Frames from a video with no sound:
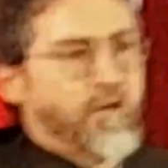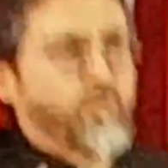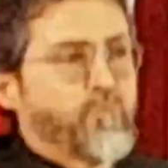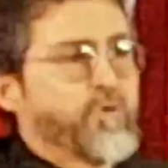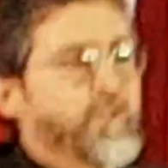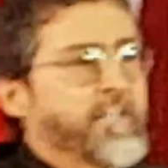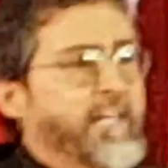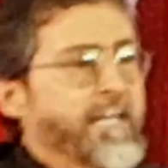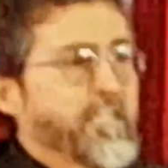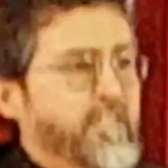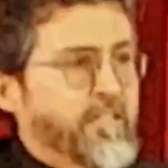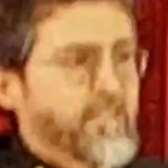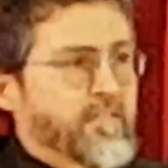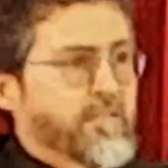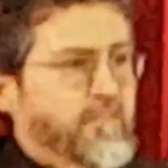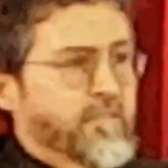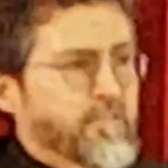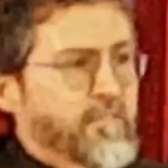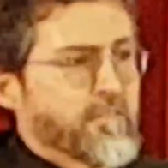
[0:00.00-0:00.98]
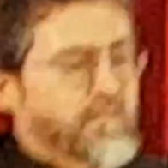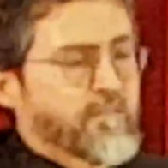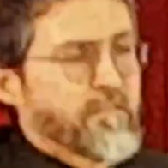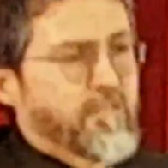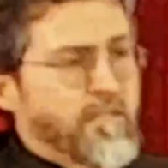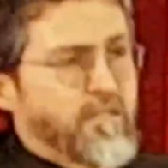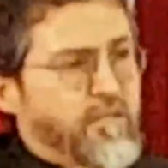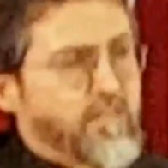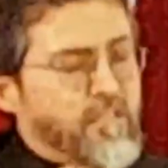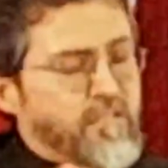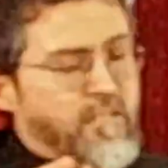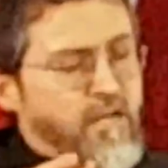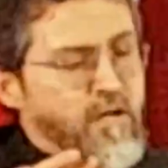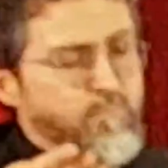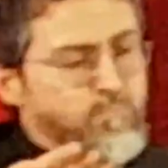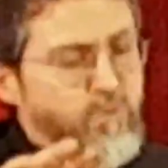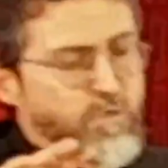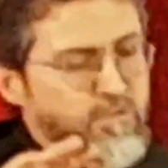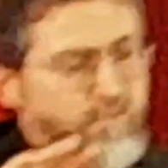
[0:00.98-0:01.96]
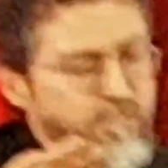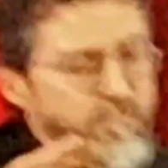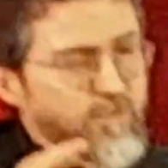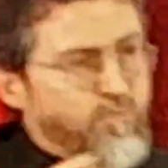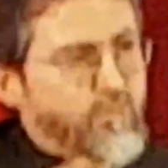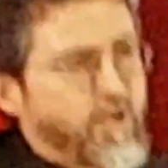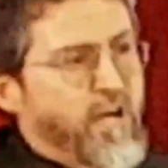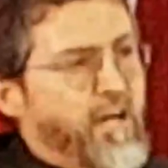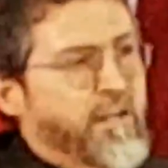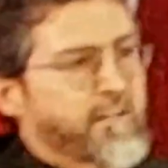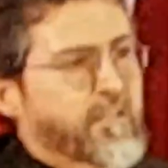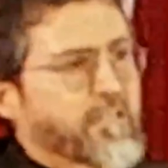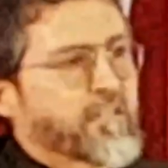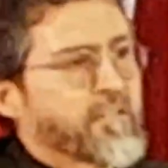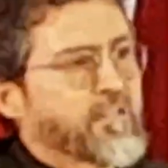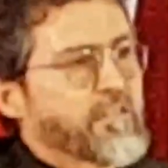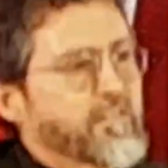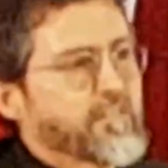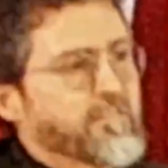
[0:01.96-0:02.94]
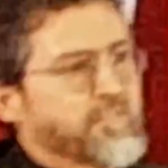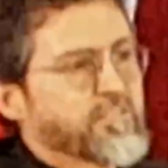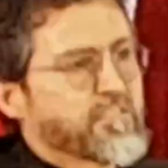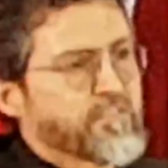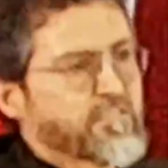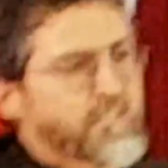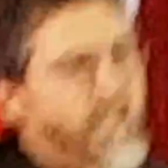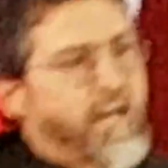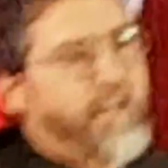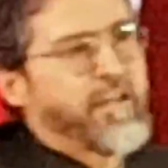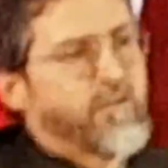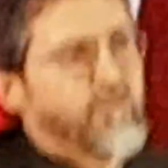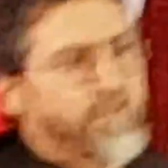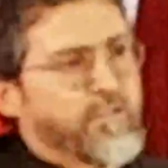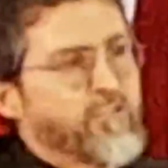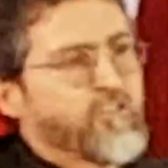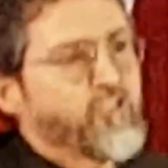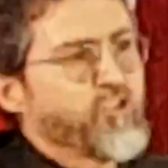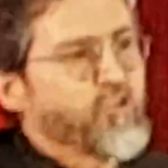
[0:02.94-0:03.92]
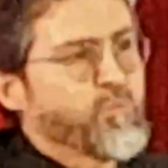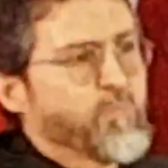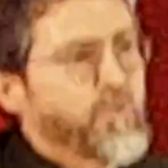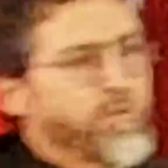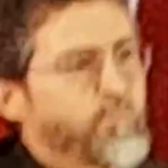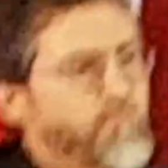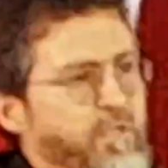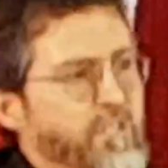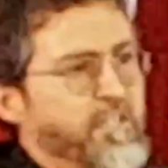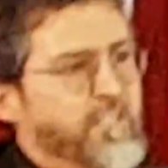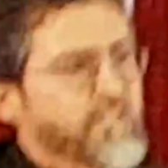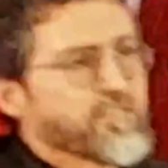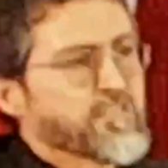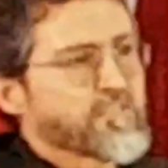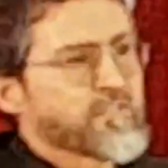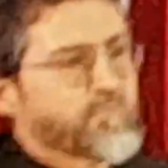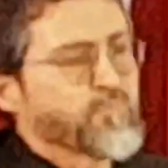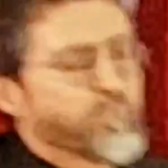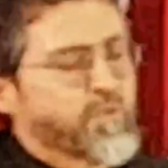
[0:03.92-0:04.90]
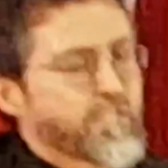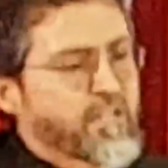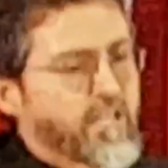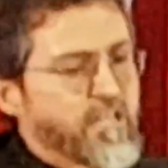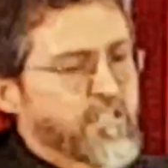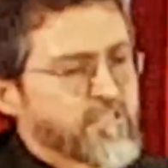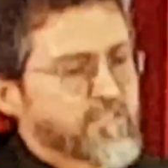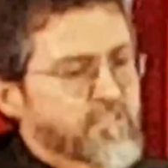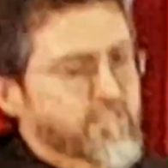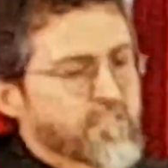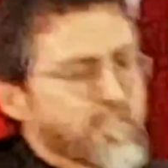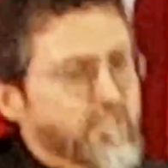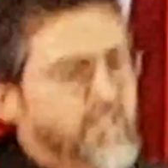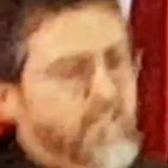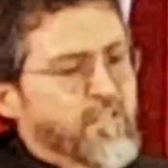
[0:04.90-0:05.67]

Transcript: are related. Allah put the erotic desire in human beings because